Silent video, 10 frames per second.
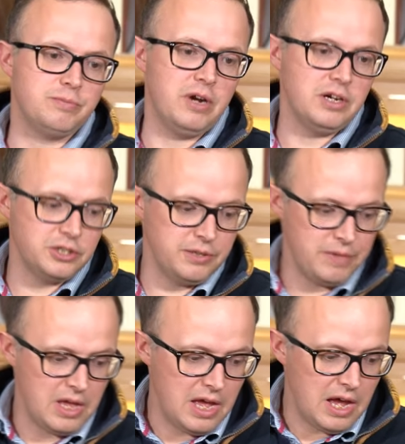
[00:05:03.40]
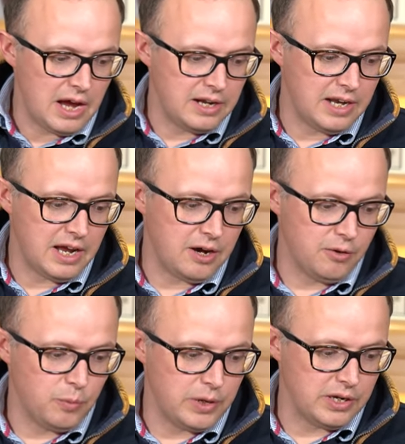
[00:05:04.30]
brush, and
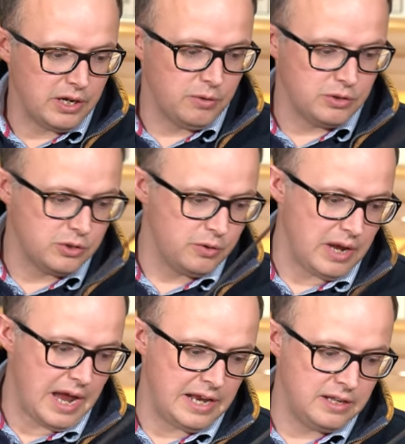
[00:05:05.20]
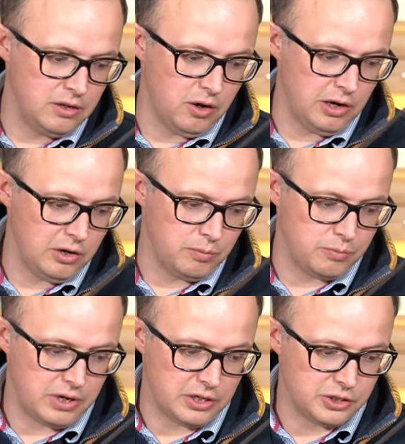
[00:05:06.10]
now we're going to go on to a nylon
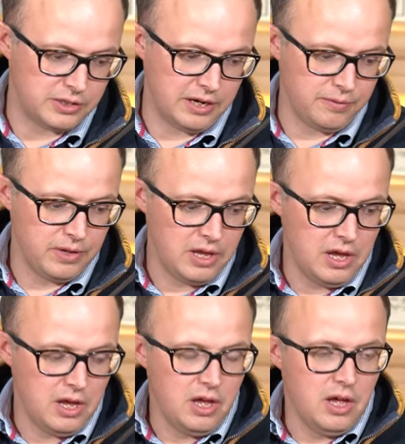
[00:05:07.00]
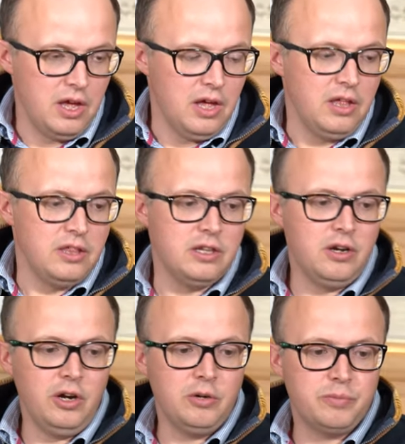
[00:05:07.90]
brush. Now, the
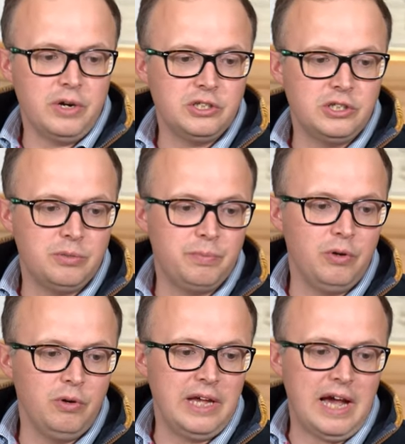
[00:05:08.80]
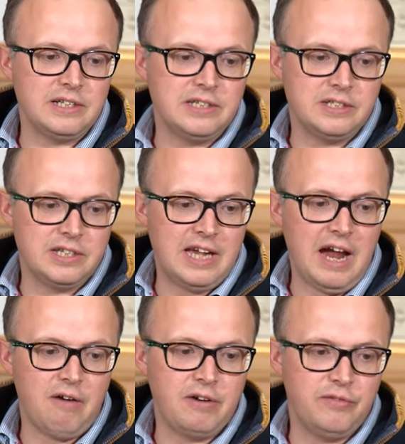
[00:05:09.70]
nylon brush is purely acting as a
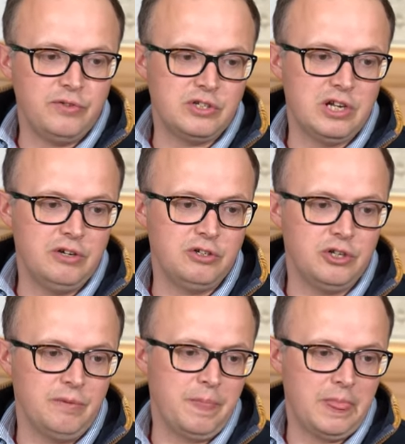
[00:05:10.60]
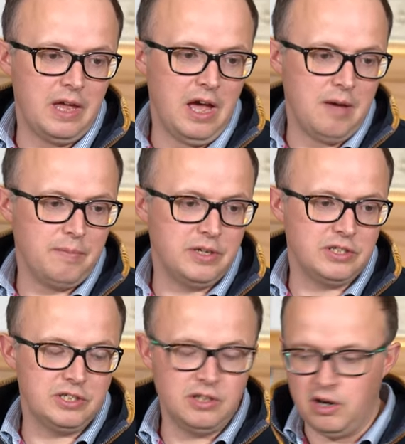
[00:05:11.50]
carrier for solution. Uh, because
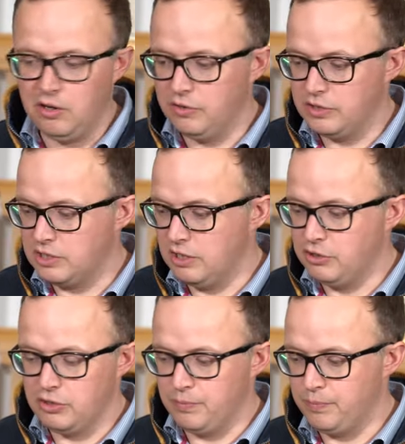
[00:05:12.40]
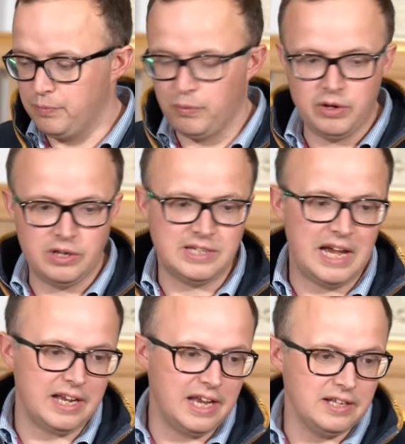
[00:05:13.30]
it's nylon, the solution won't
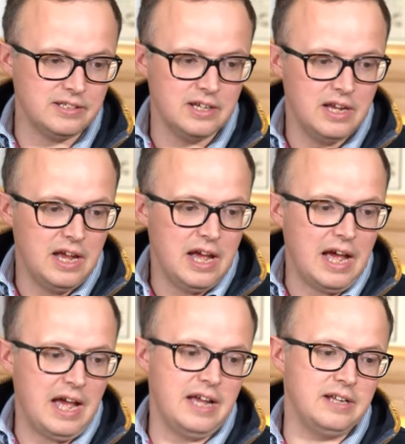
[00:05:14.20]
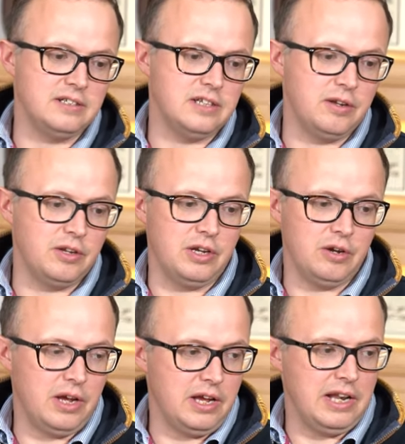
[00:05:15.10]
attack it. And, you know,
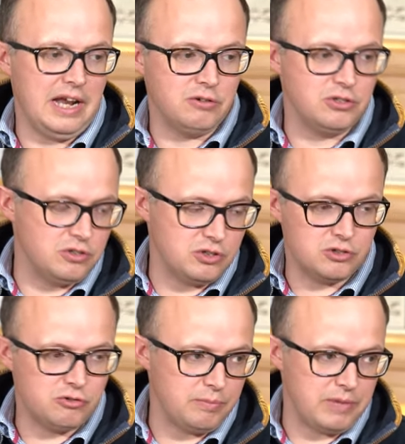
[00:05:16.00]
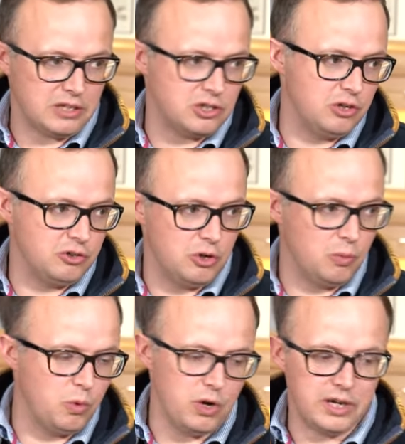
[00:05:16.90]
it allows you to scrub that solution
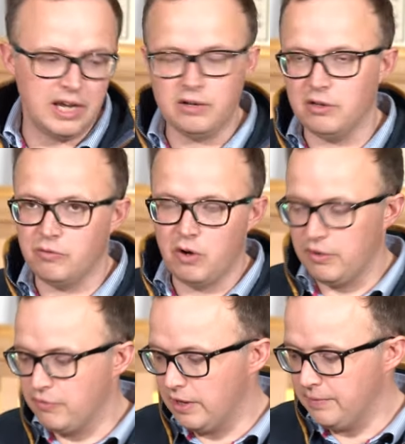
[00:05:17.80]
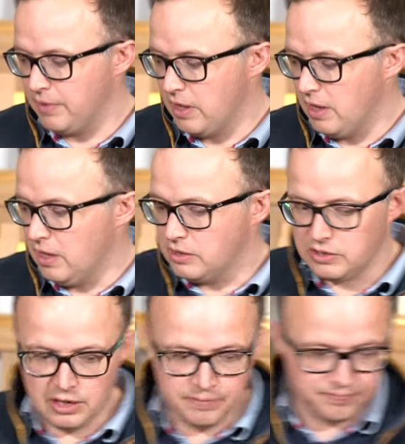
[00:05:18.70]
and work it in the rifling.
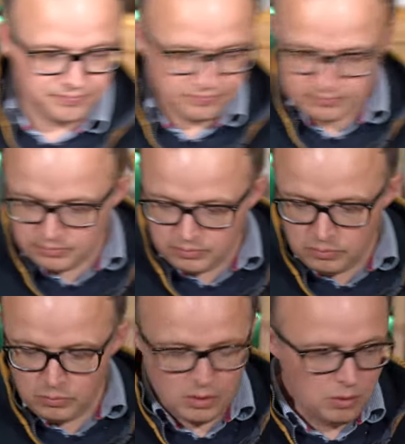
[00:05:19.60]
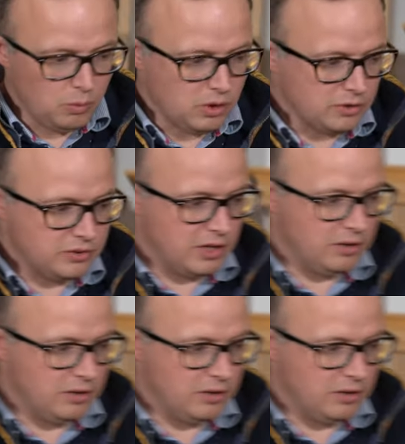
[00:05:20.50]
So what I'll do